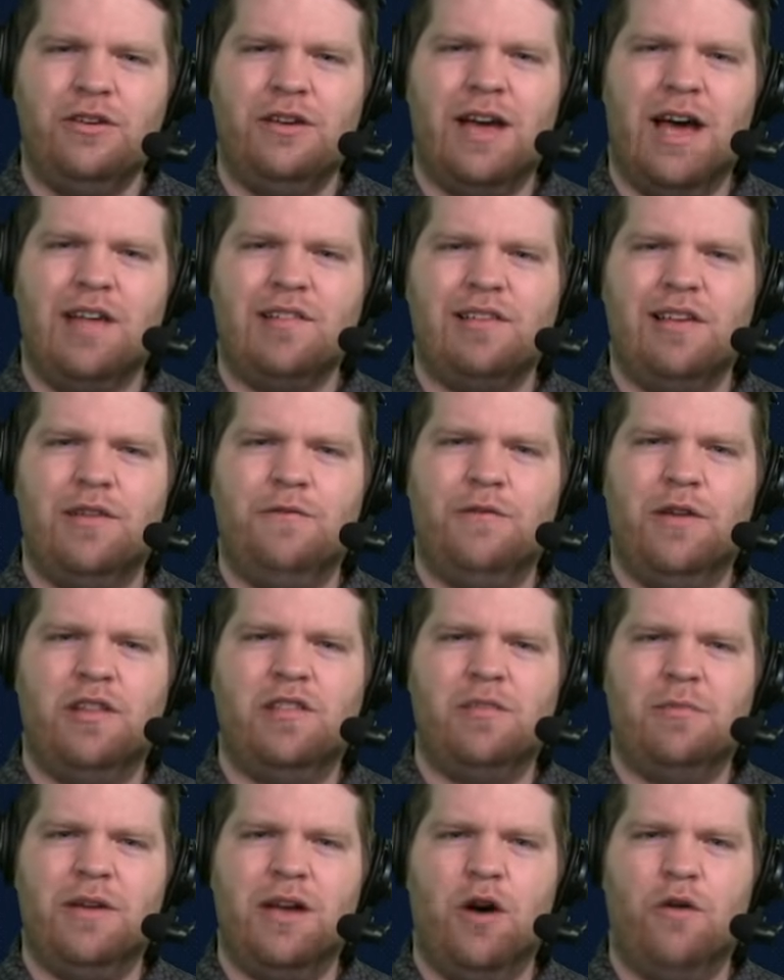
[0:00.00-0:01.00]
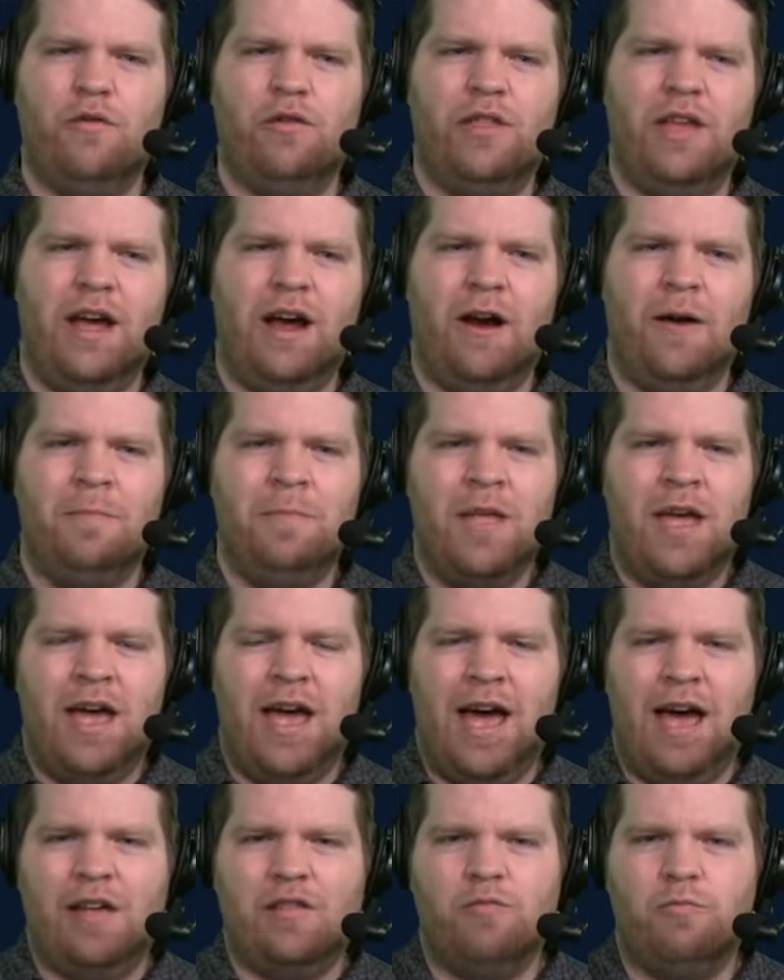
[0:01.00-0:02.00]
You guys can vent to me over there
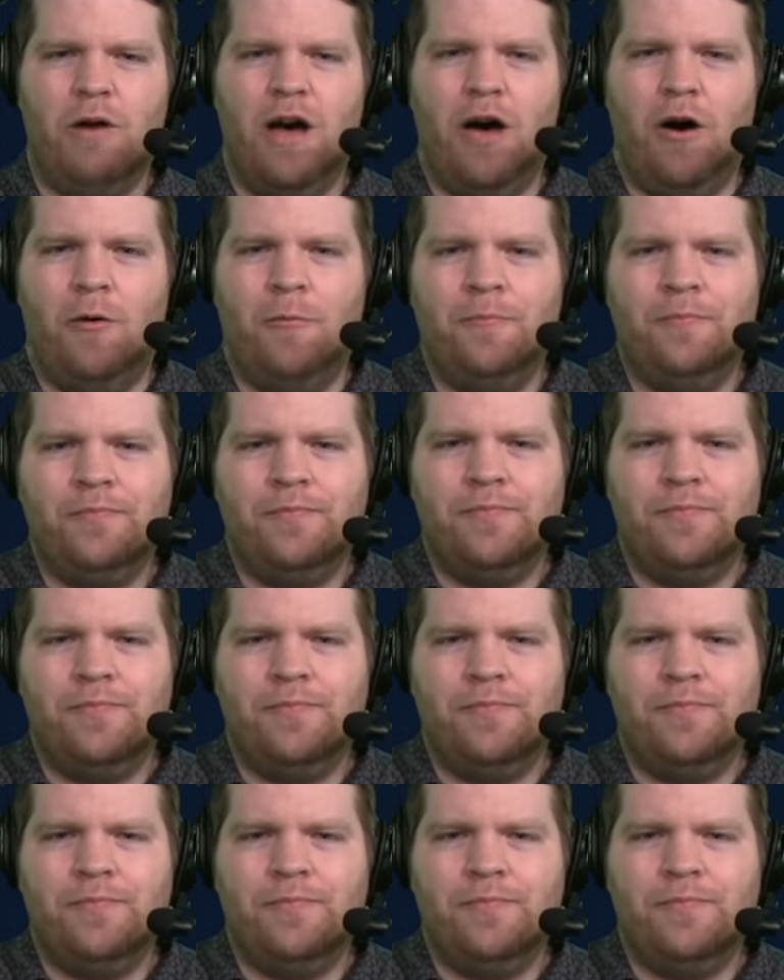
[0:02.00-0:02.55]
as well.